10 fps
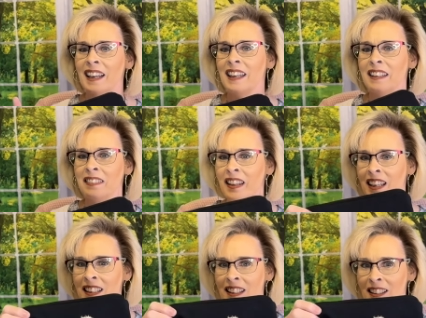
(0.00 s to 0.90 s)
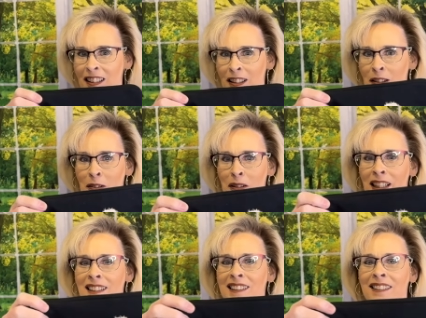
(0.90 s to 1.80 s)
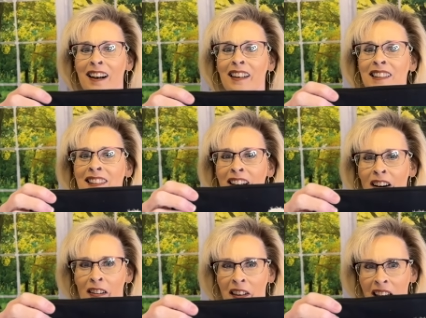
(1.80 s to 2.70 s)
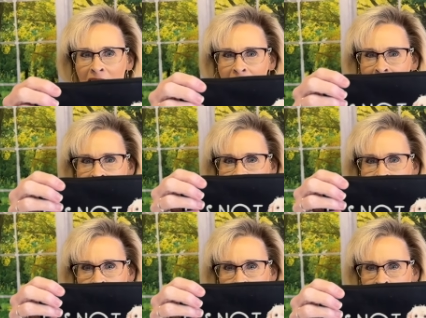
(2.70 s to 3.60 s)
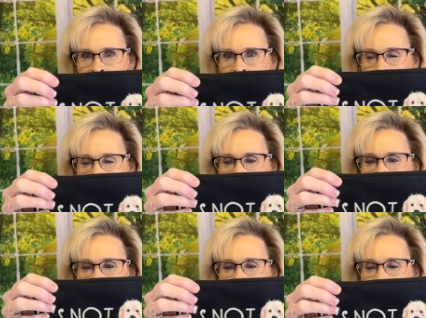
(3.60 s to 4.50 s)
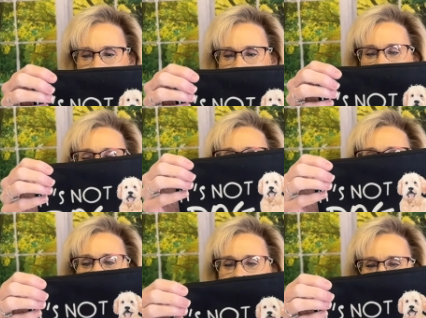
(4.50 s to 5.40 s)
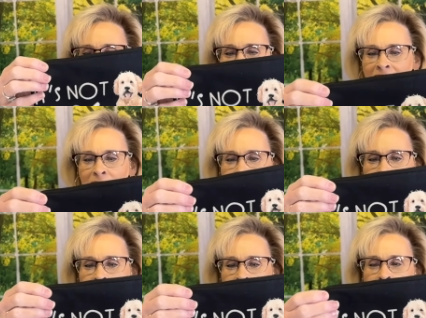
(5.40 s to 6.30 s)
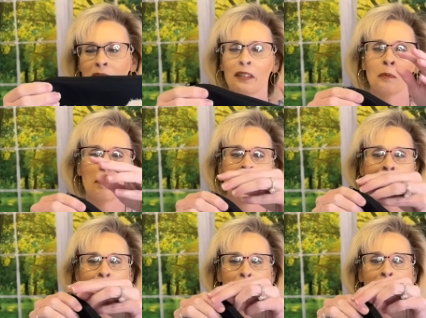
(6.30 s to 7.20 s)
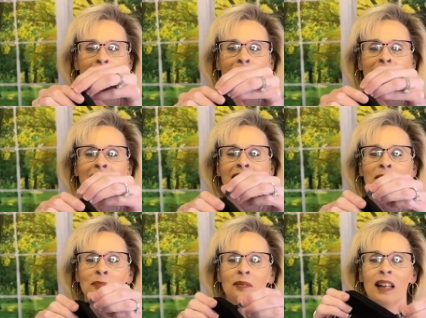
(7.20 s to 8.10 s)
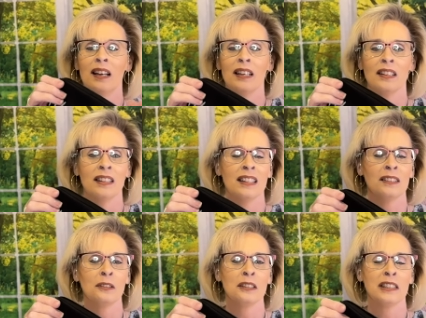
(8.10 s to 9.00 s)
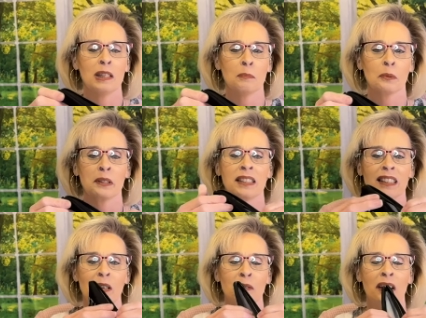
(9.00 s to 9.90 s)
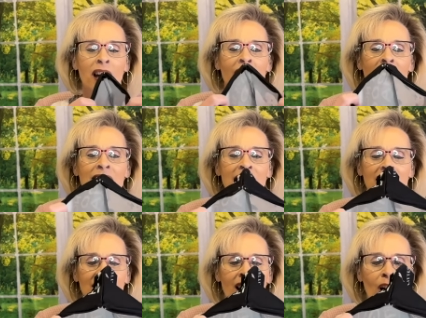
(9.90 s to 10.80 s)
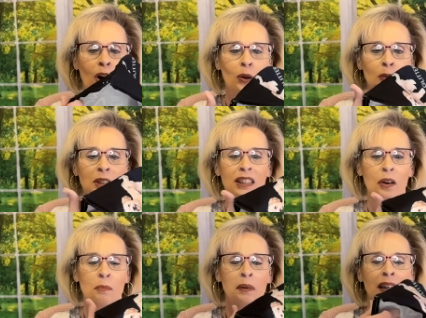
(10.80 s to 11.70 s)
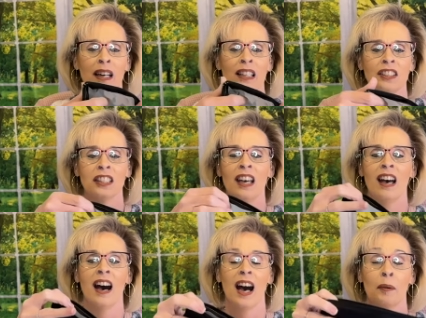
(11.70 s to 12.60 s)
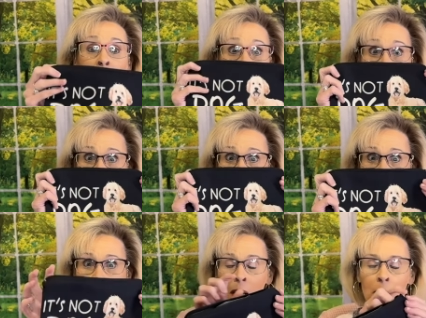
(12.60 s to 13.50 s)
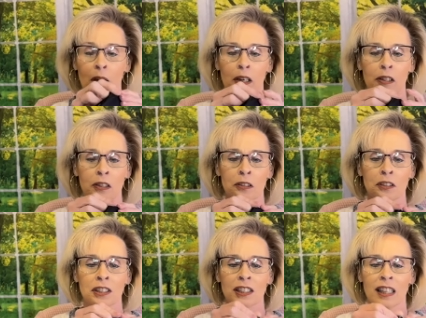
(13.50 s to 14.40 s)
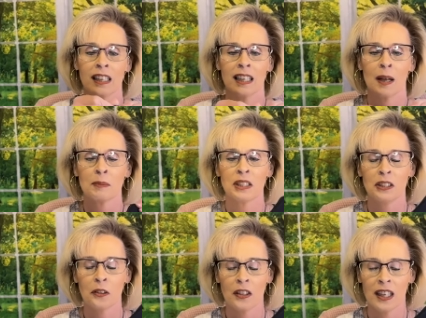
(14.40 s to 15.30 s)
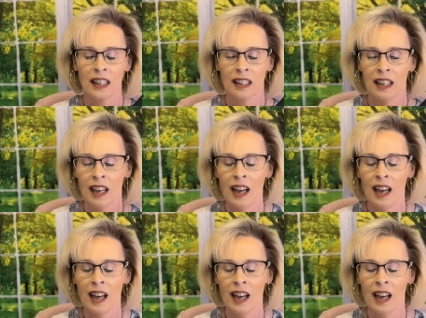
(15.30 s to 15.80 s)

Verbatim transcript: Isn't that cute? It's not dog hair. It's golden doodle glitter. That is too cute. A little makeup bag. The little zipper is so nice and it holds so much. I'm going to put this in my purse. And I'm still thinking,